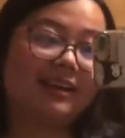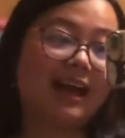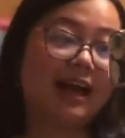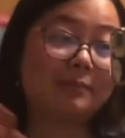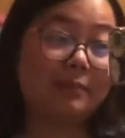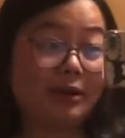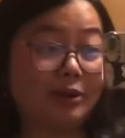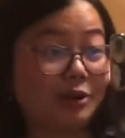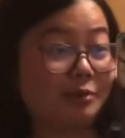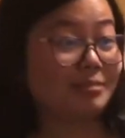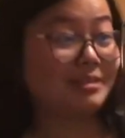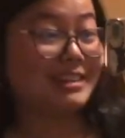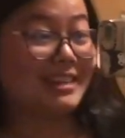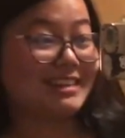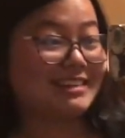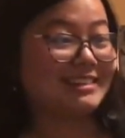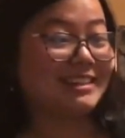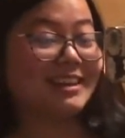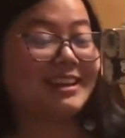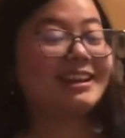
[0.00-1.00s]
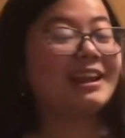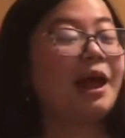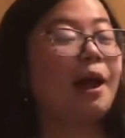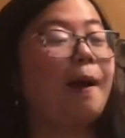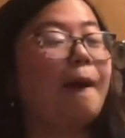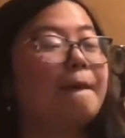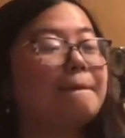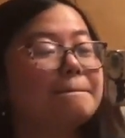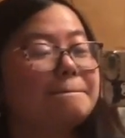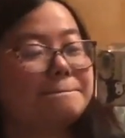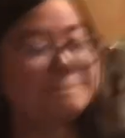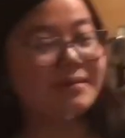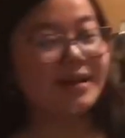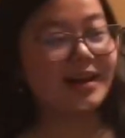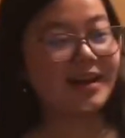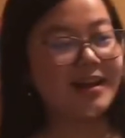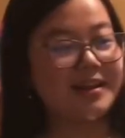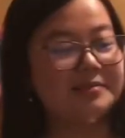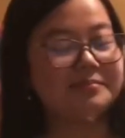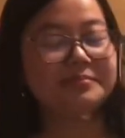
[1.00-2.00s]
at my accommodation.
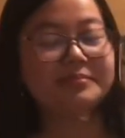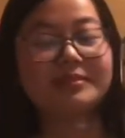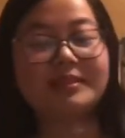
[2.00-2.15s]
But